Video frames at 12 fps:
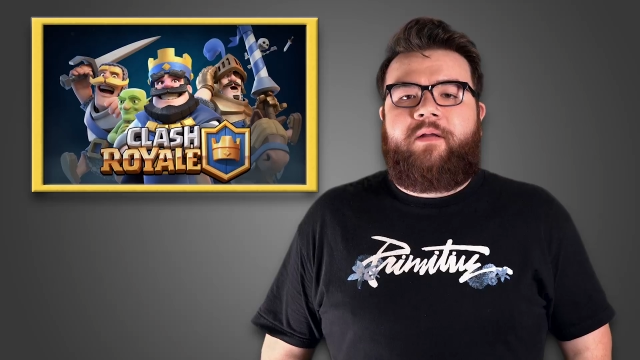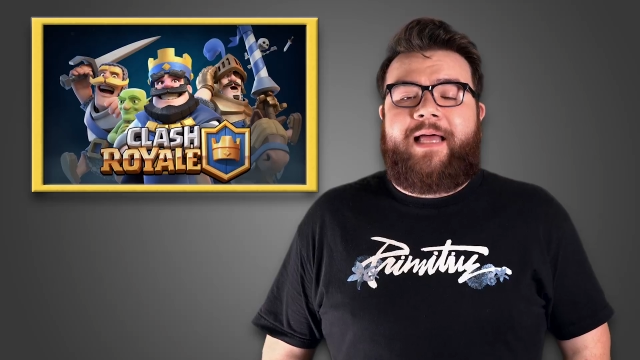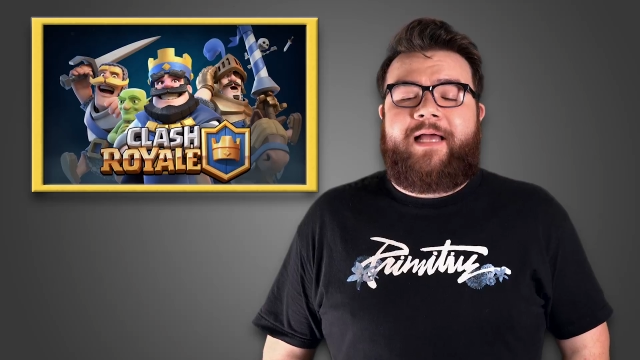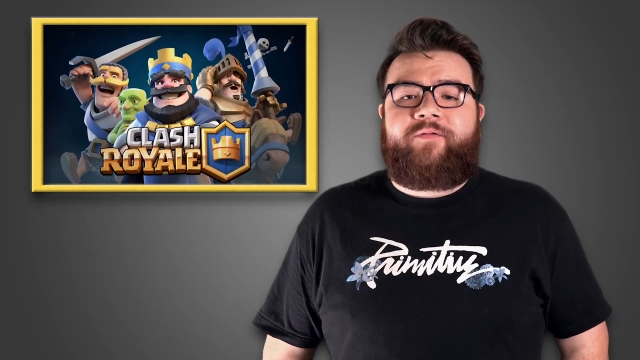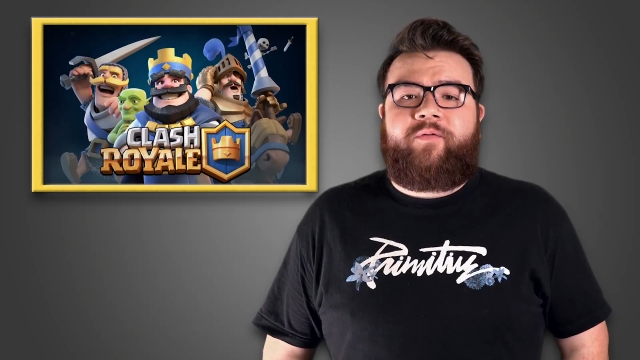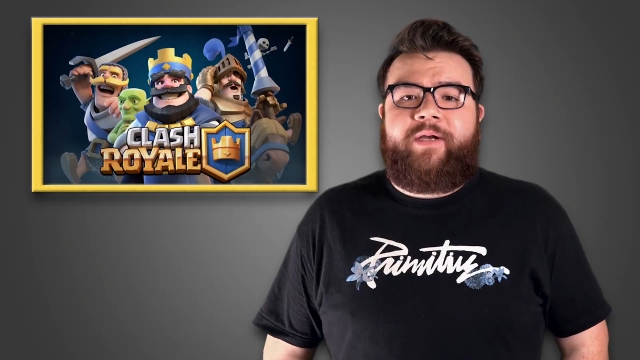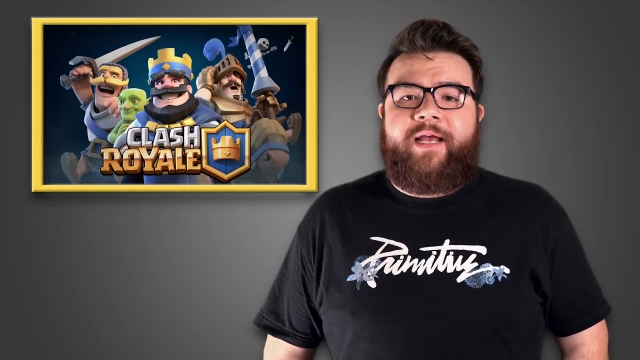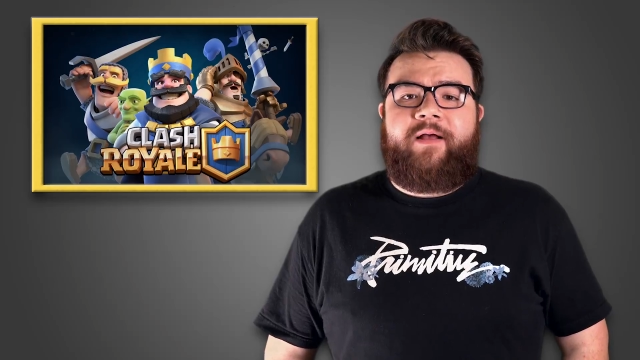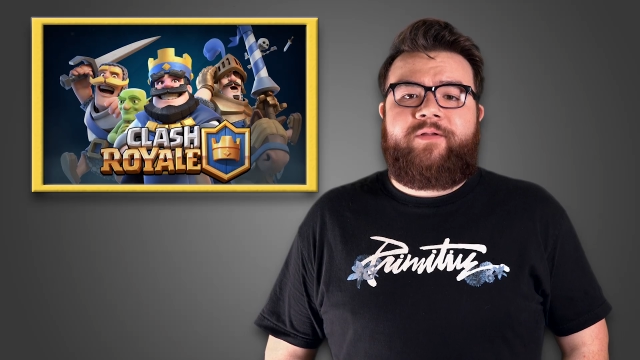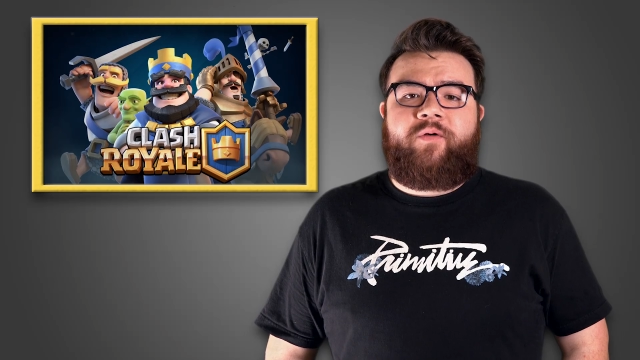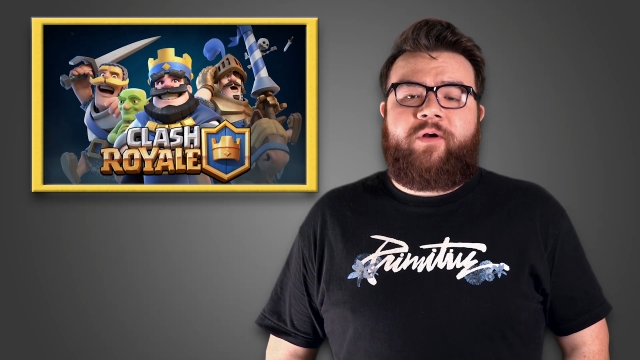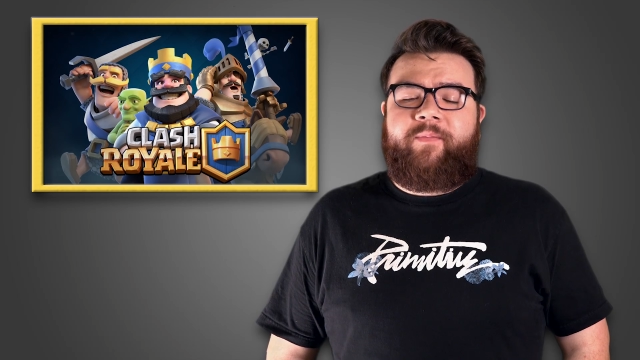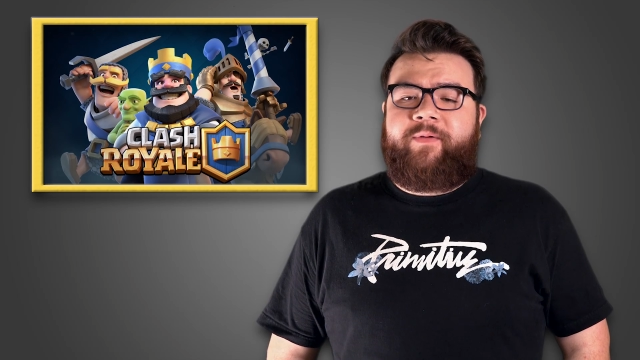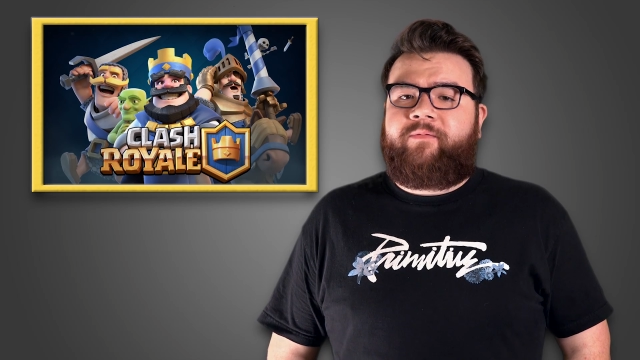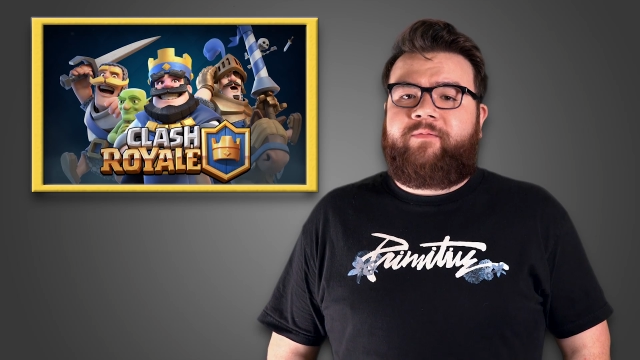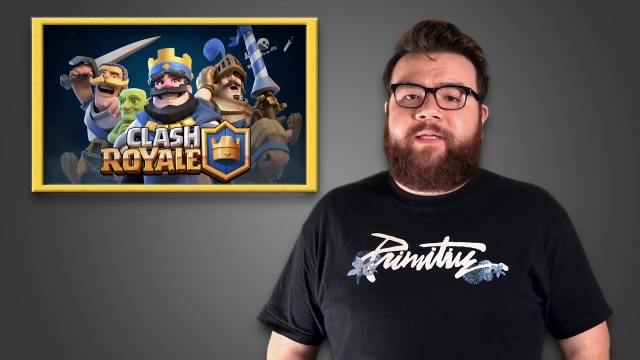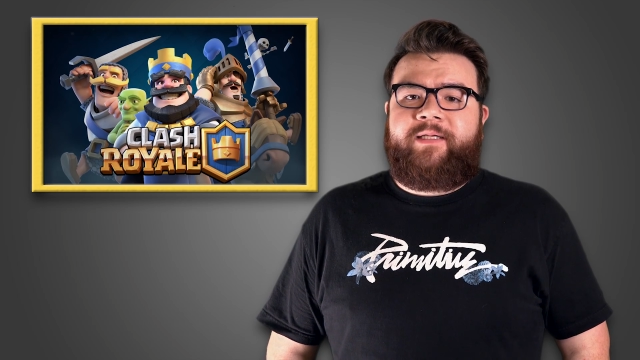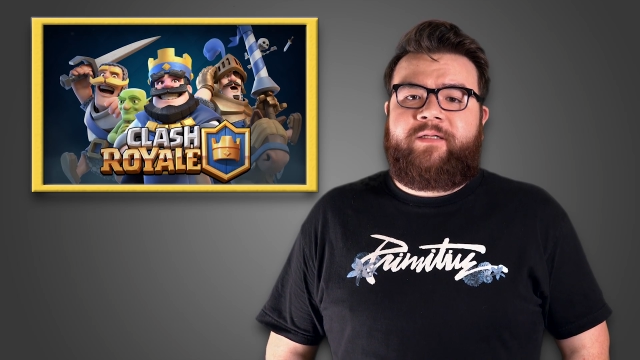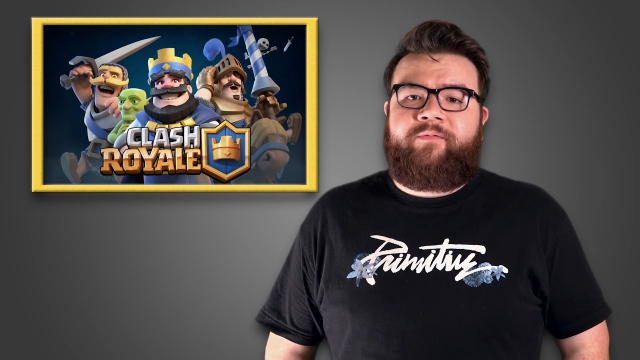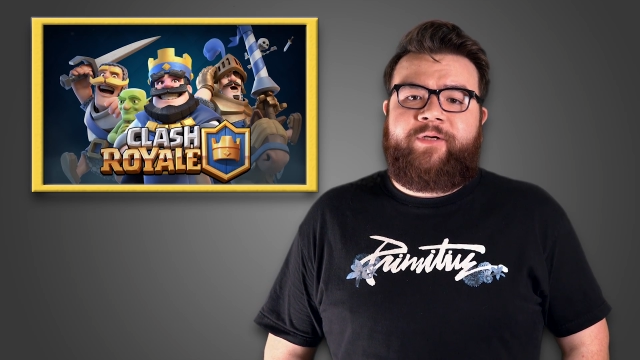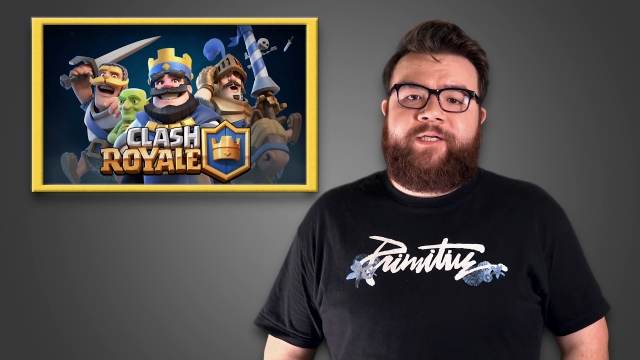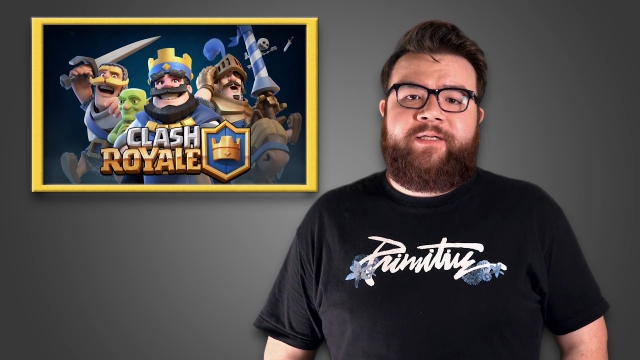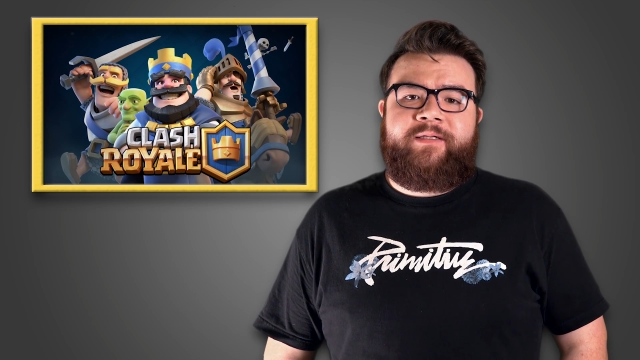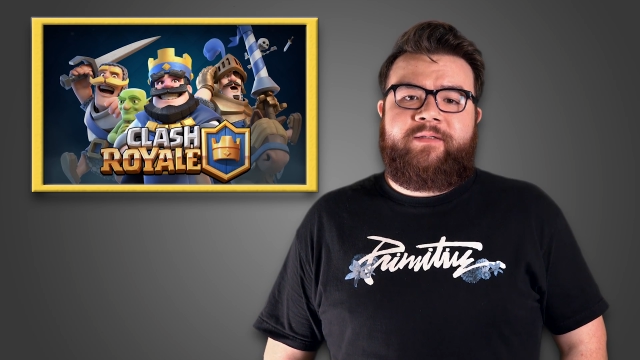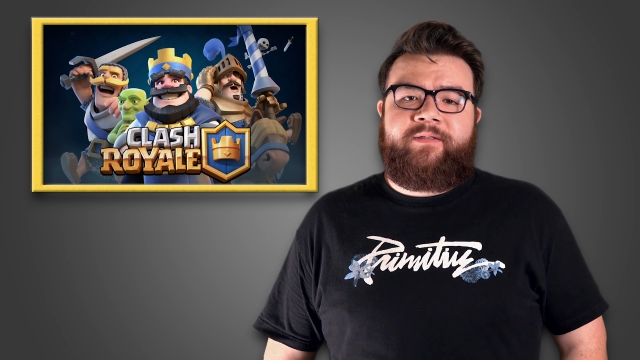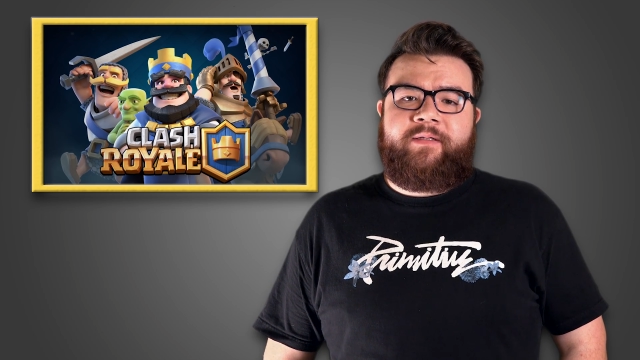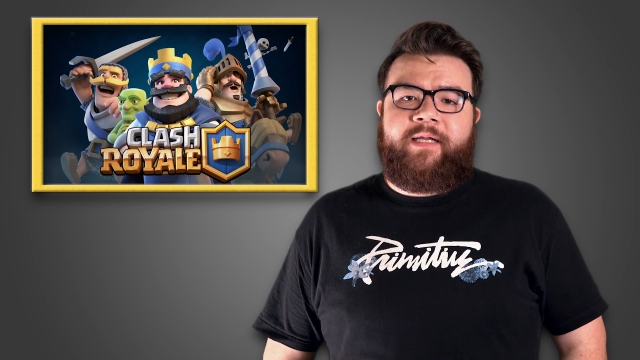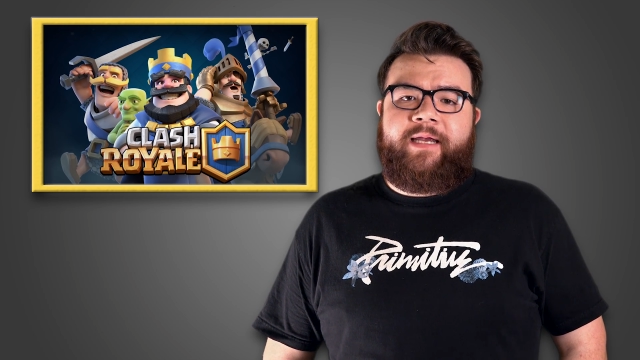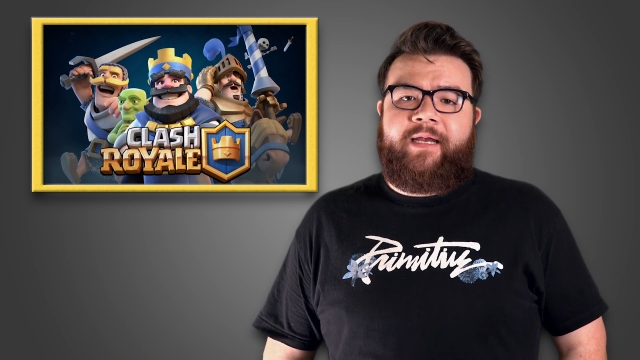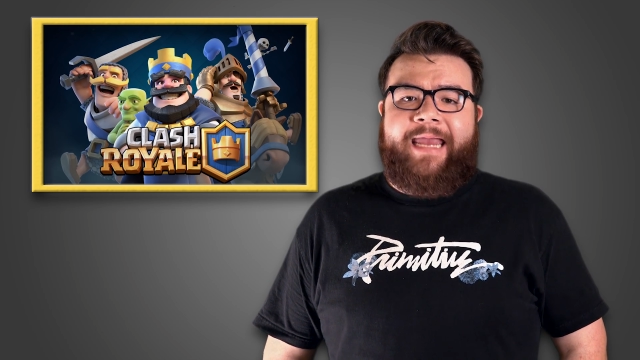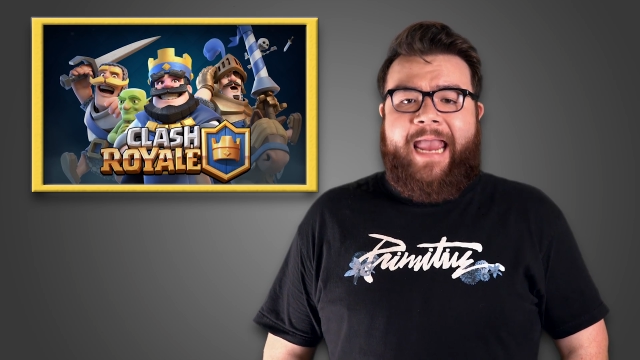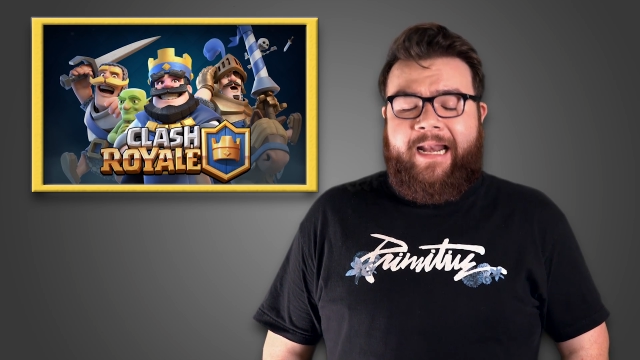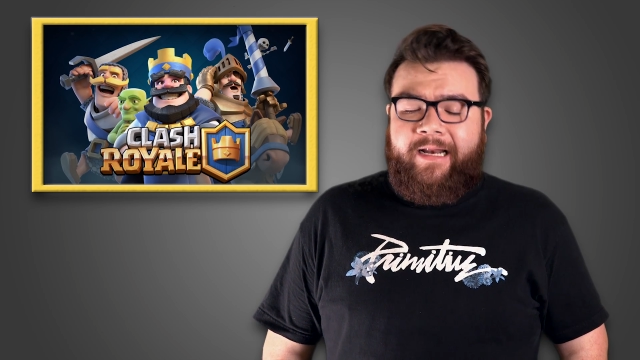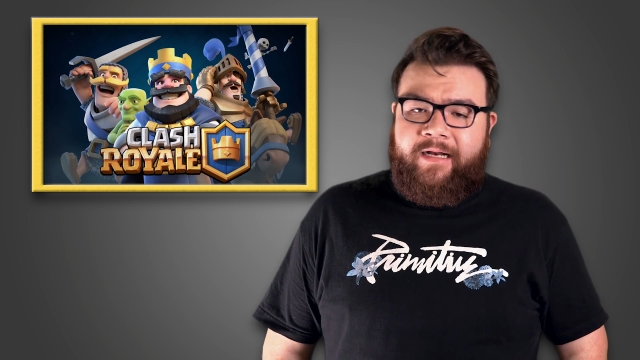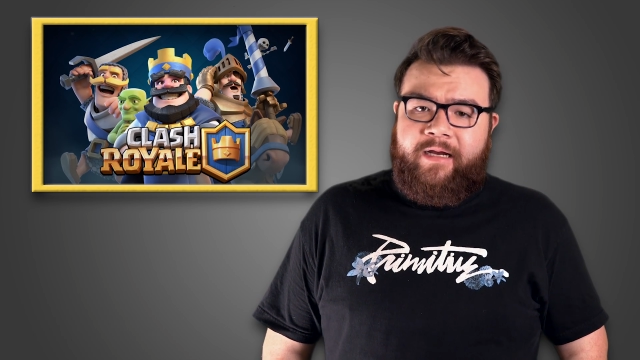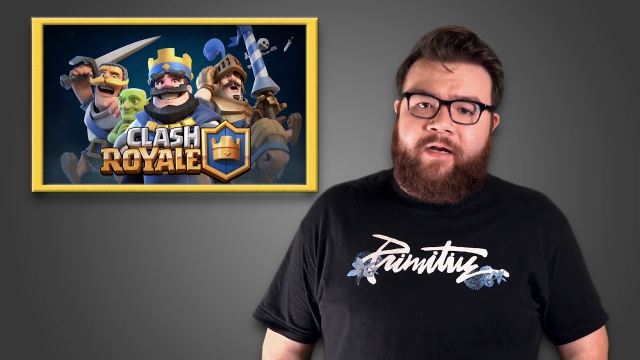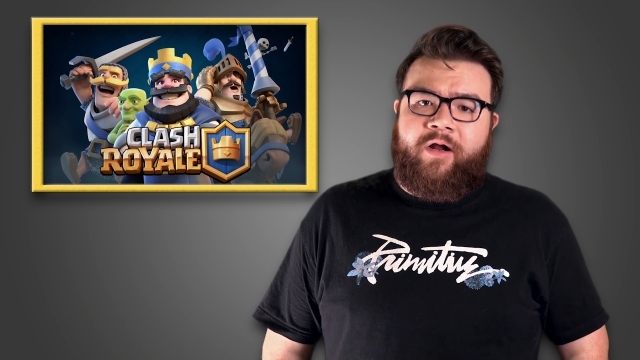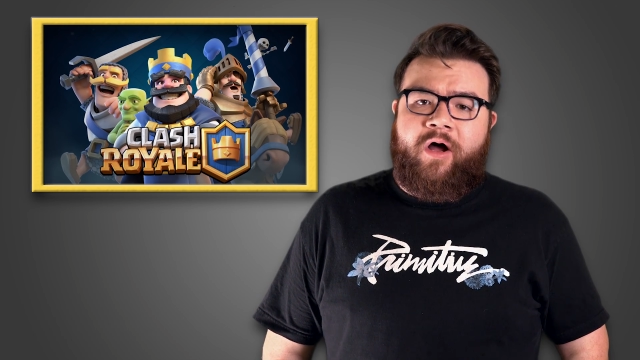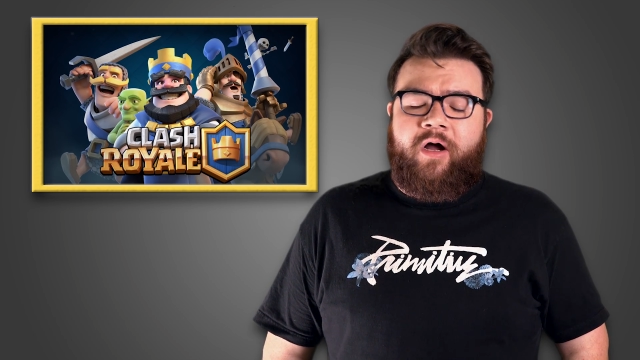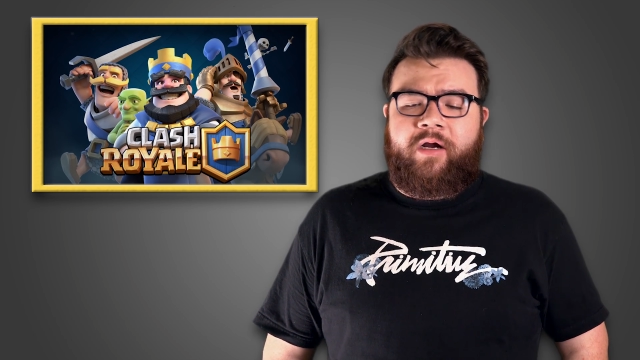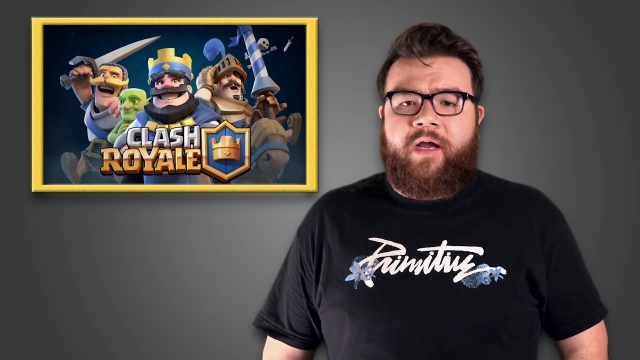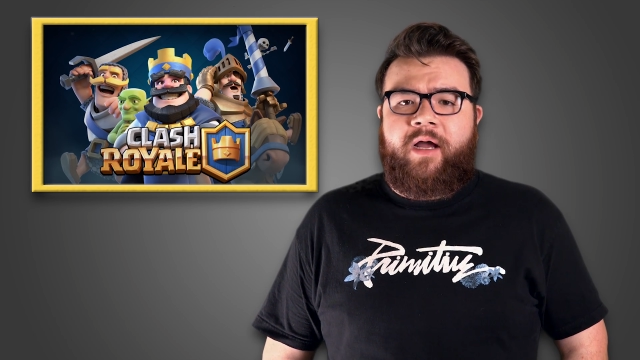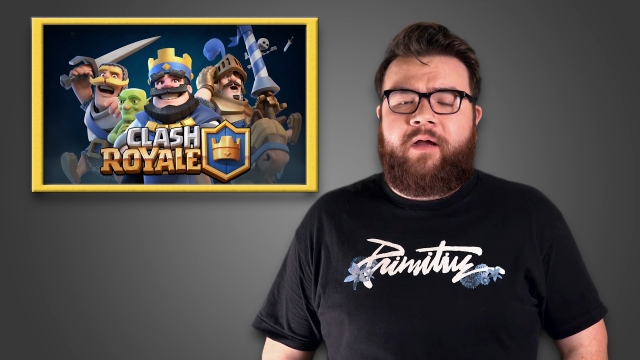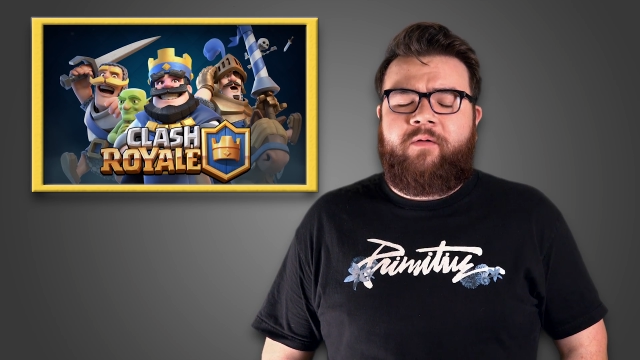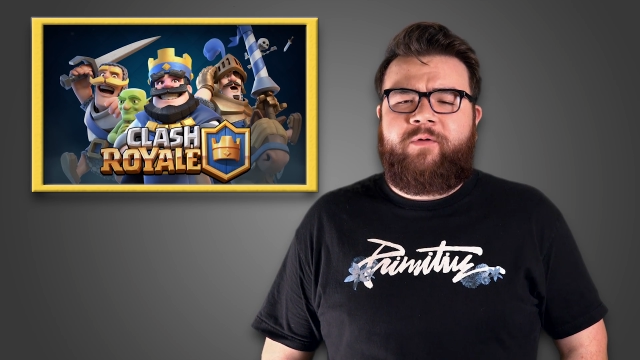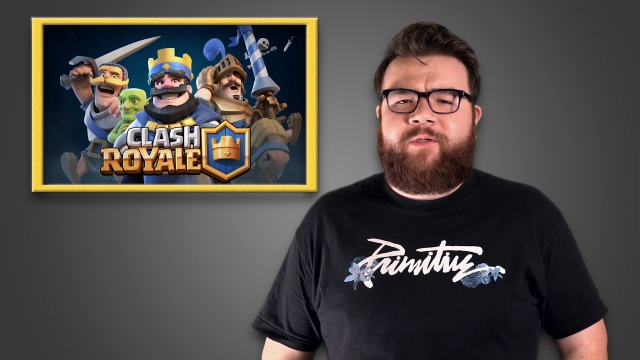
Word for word: Clash Royale has already been released in regions like Canada and Hong Kong,